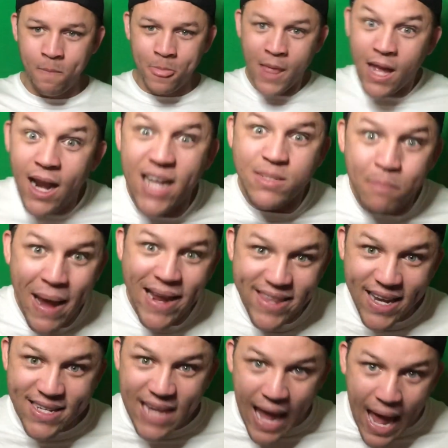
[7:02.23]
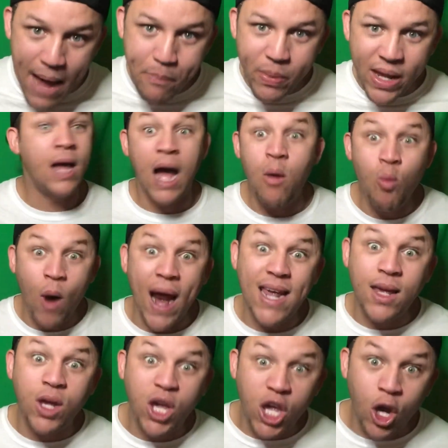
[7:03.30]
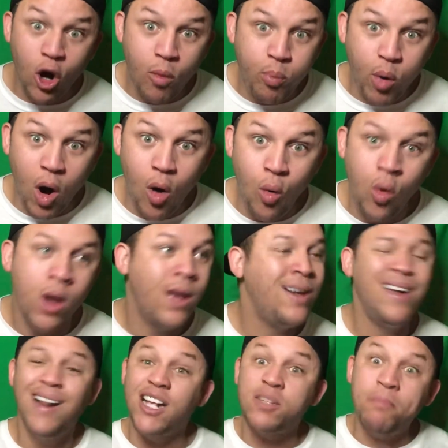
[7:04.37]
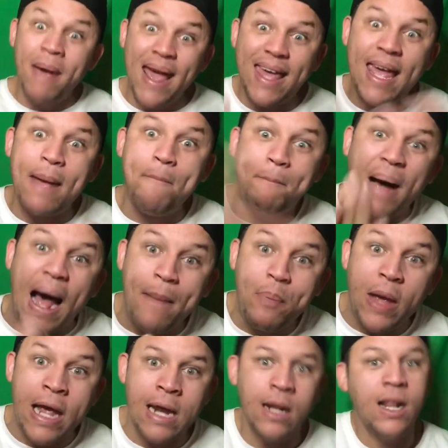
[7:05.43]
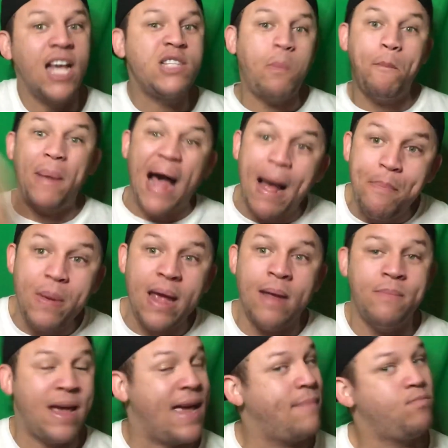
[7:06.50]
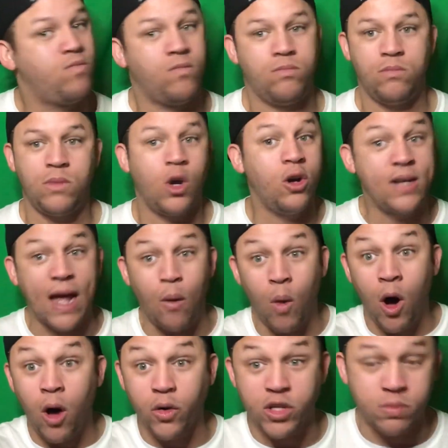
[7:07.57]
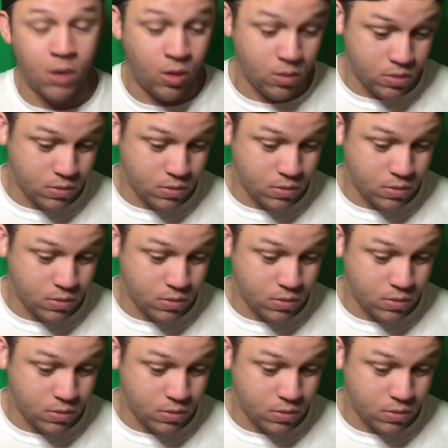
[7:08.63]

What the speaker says: Let's make this happen. I'm right here, bro. Let's make it poppin'. Let's poppin', man. Her dad want all the smoke.